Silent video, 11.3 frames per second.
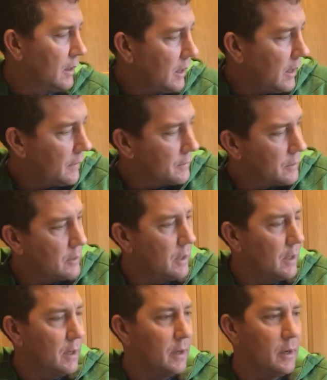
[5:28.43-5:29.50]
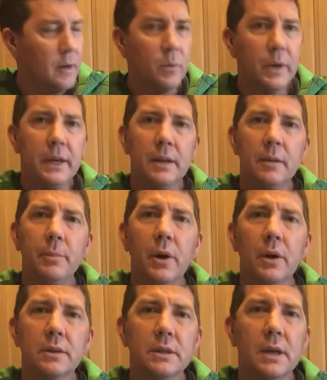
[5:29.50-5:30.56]
after a week in the
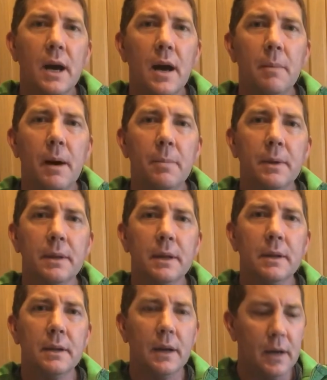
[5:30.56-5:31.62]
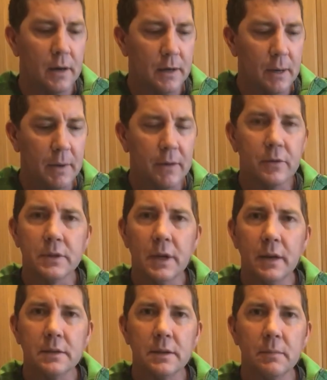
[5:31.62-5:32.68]
bottle to carb up, and then I'll come back for a
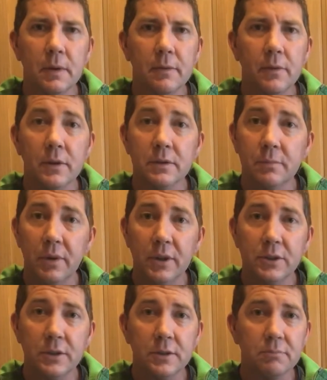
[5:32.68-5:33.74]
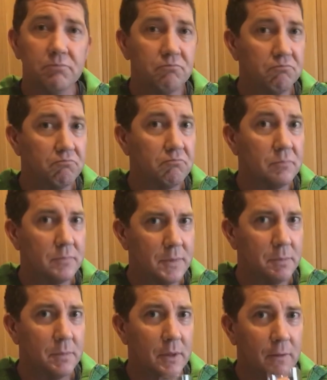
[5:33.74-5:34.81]
tasting. But first impressions,
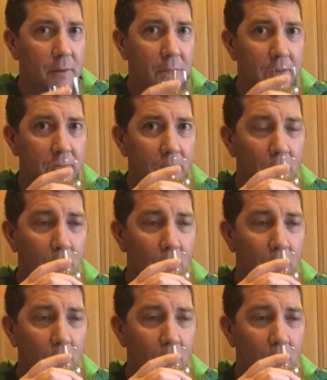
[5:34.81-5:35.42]
it's pretty fun.